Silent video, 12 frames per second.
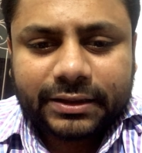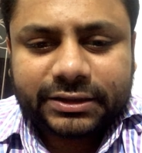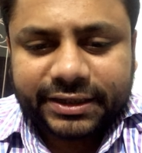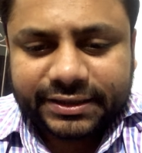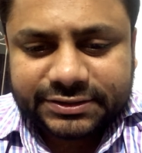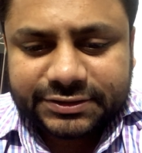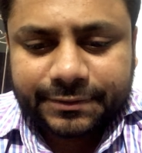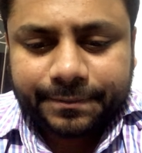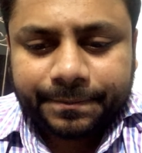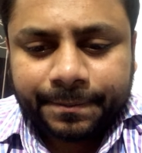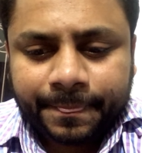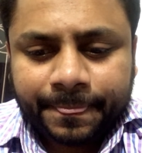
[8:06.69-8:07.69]
things.
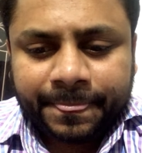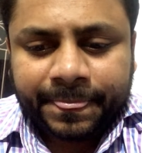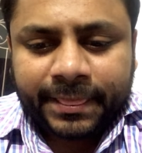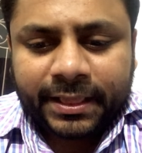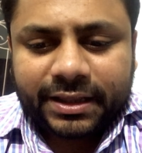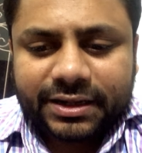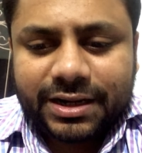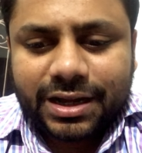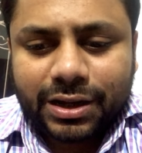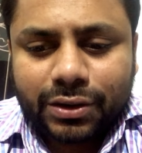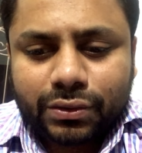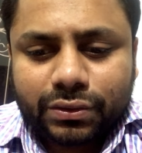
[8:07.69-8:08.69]

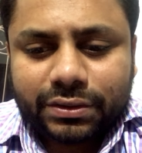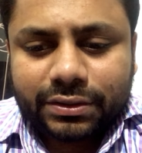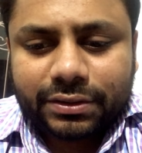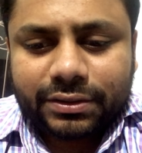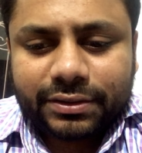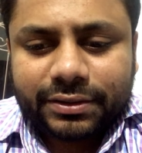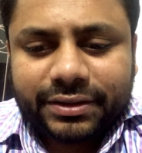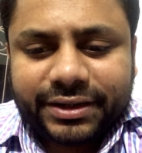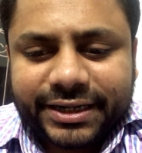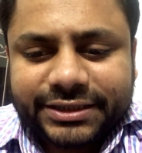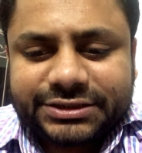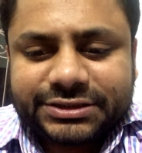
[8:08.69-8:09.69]
Now
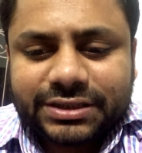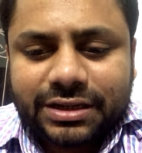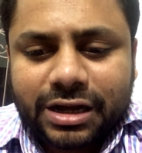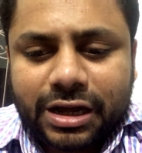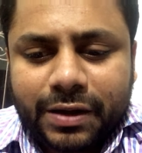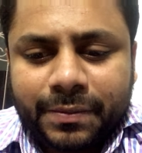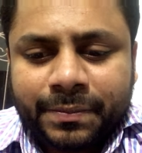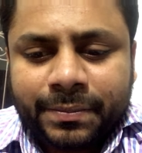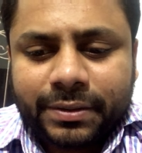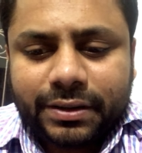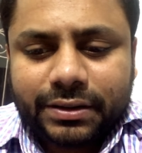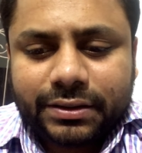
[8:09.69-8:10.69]
let's
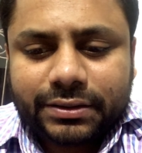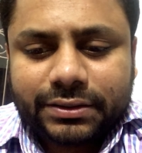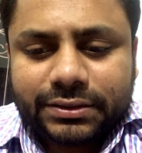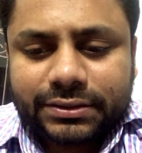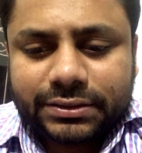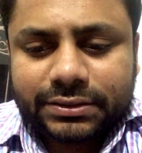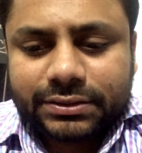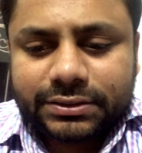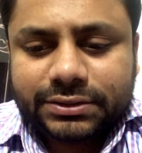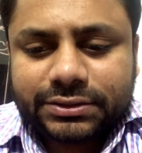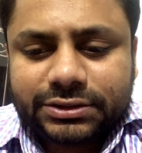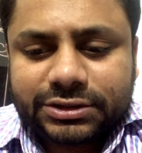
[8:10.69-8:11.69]
come
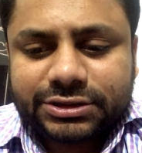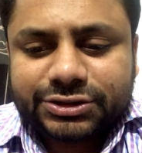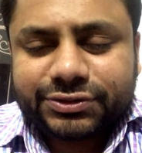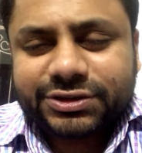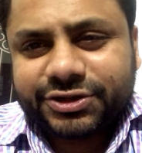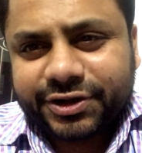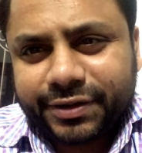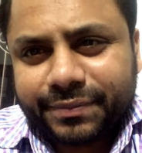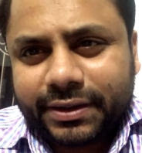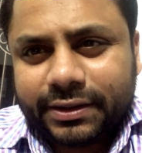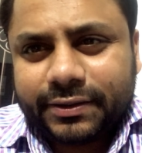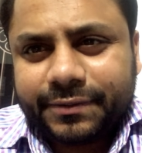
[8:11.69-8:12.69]
to the
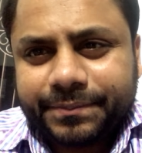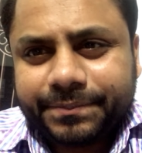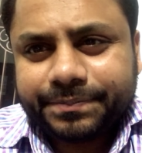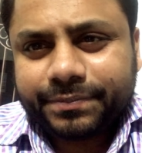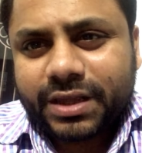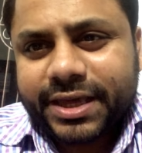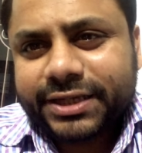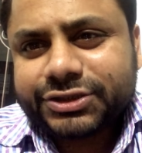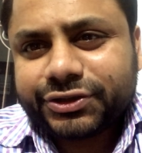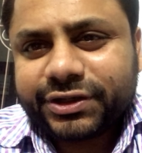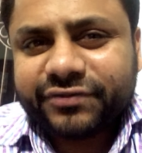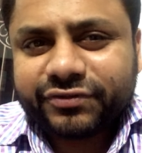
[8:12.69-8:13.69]
treatment.
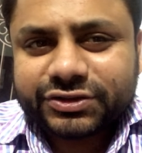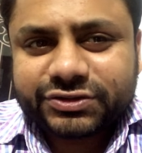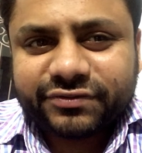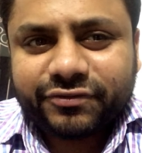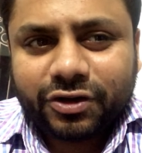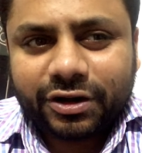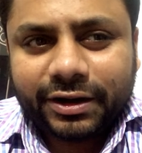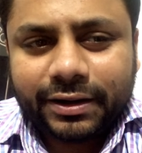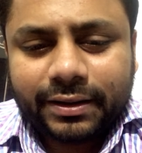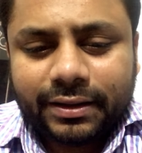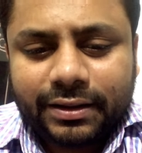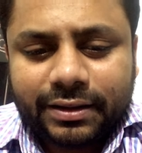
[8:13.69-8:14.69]
Actually, first of all,
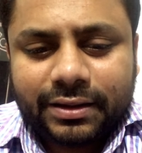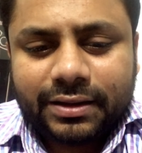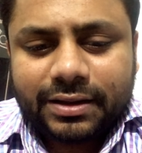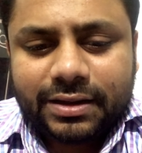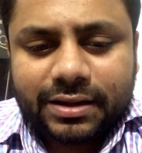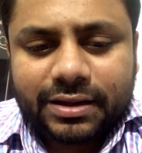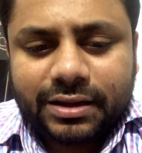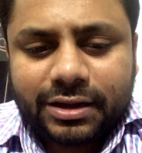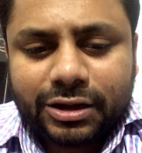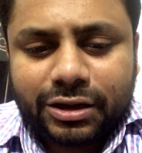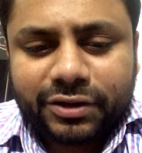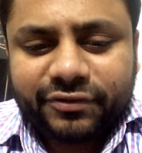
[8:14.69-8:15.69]

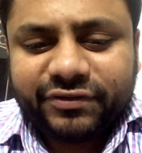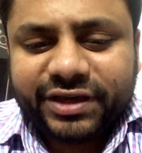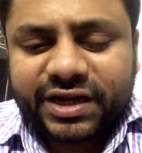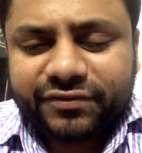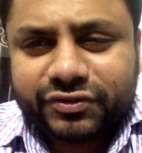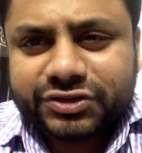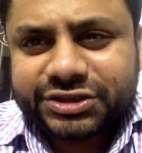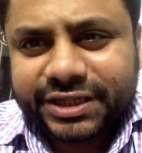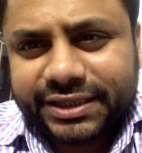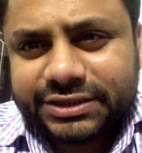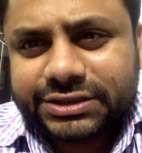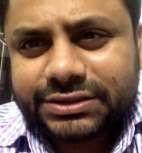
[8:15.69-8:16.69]
we have to
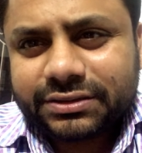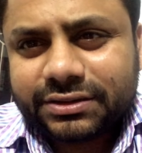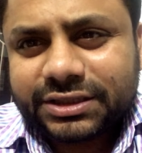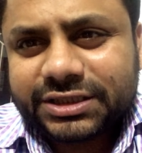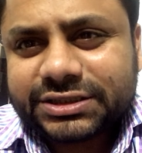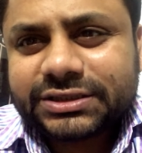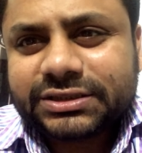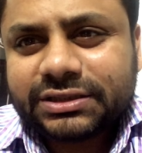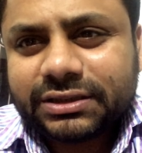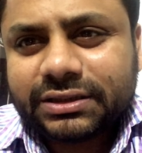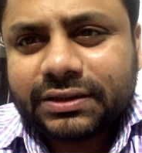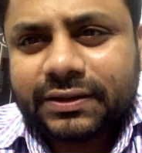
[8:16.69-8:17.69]
change. This is
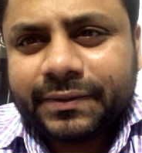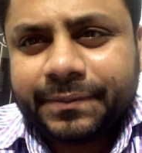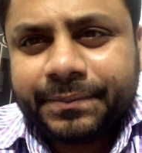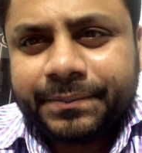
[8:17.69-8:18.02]
the